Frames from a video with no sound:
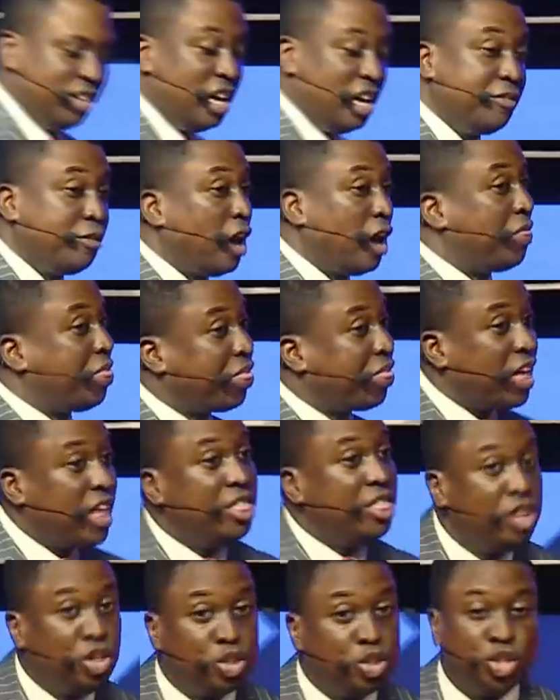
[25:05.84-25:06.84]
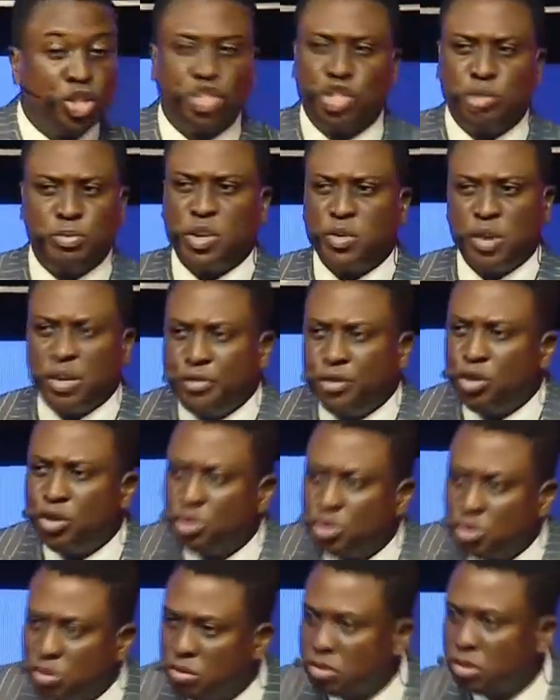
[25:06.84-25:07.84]
If you attend this church, you should be grateful you
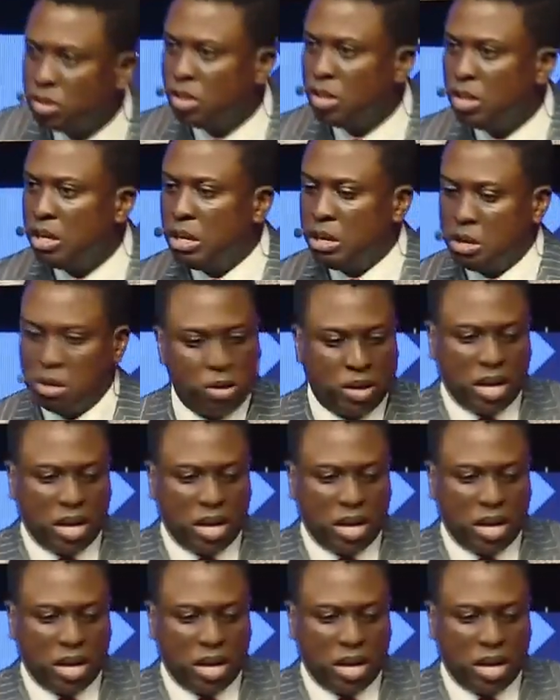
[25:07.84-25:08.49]
do. You